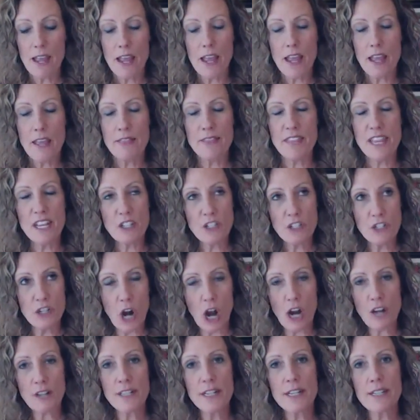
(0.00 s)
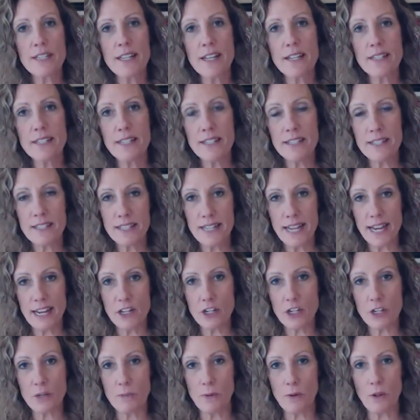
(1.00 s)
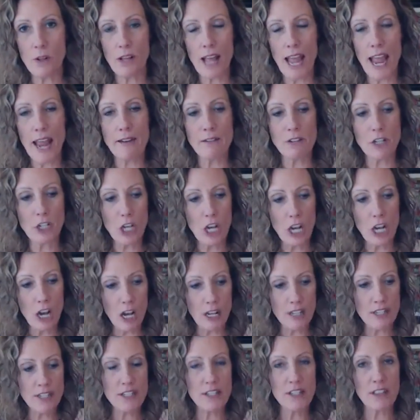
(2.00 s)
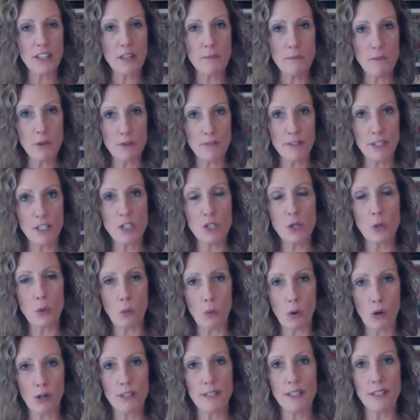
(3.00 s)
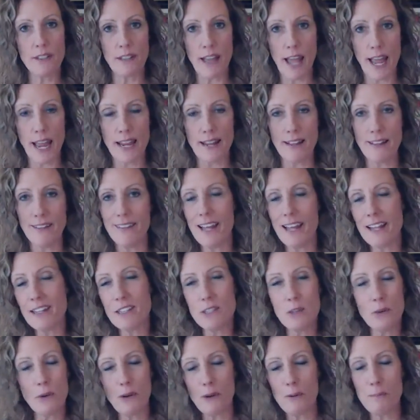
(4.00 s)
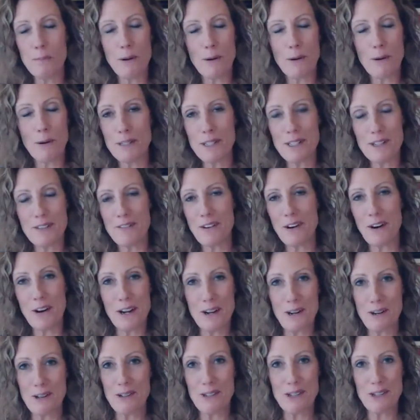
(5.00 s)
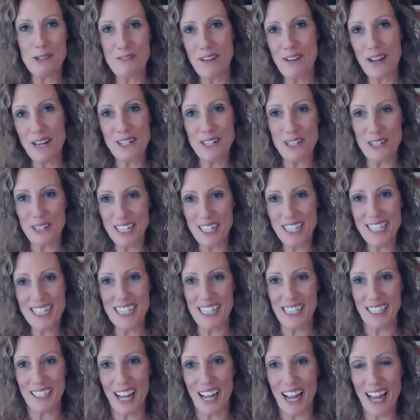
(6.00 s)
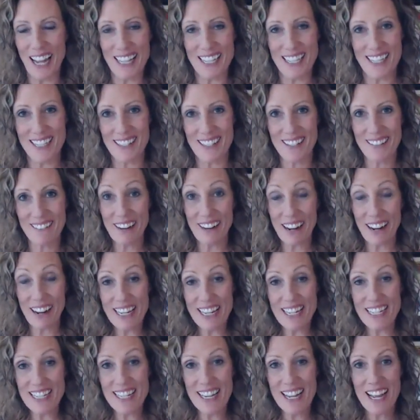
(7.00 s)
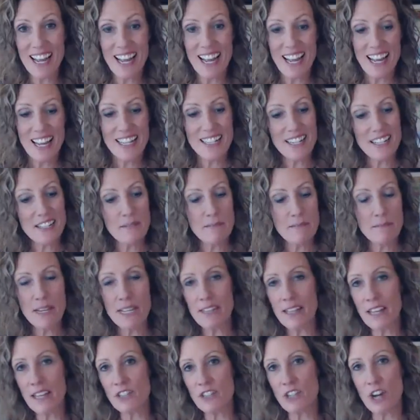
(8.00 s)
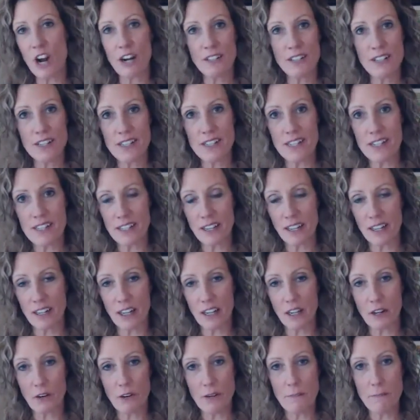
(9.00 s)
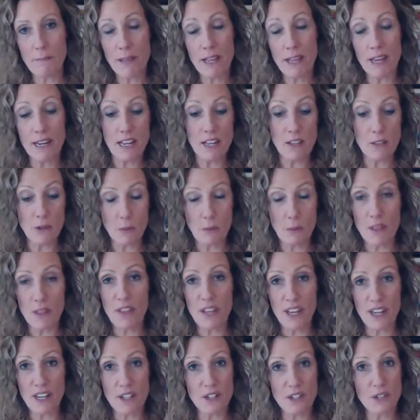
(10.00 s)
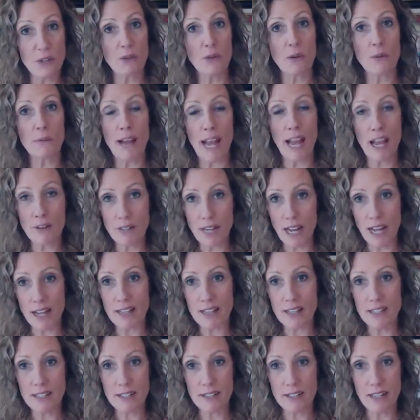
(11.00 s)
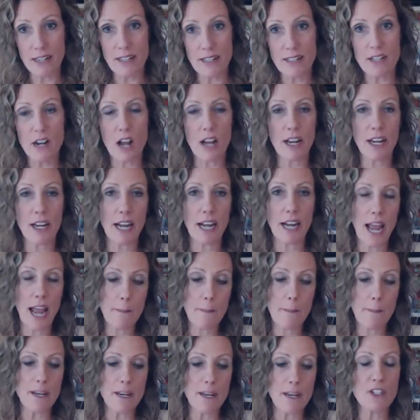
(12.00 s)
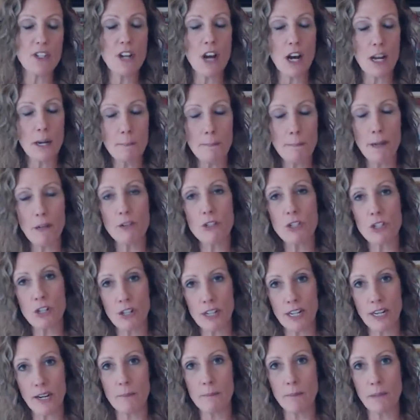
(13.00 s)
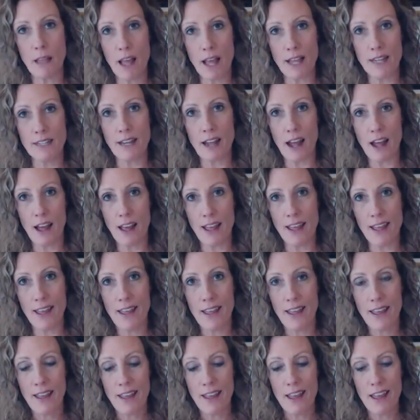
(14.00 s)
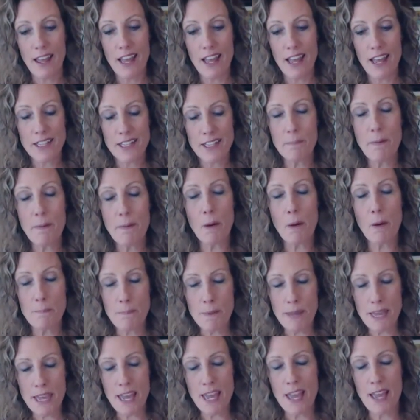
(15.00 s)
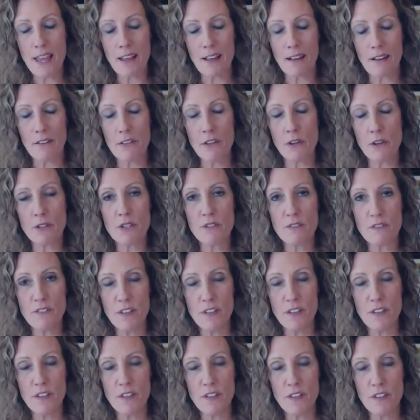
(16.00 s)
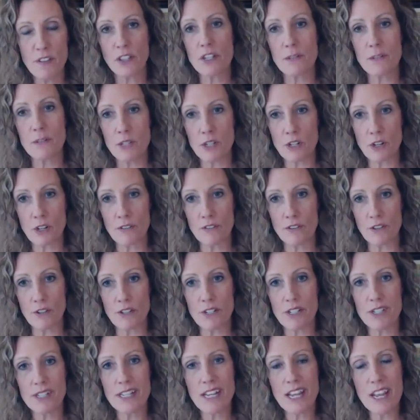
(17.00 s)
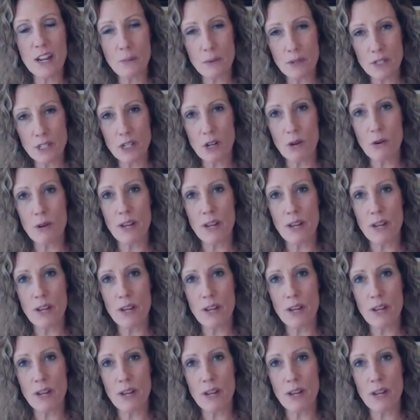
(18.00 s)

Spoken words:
This darkness that's insatiable and constantly moving toward the light. That's the whole purpose of our hero's adventure, isn't it, guys? Right? It doesn't mean that darkness isn't going to creep in either within us or around us, that it's not going to happen. It's not about turning a blind eye. It's about being those vigilant observers, seeing what's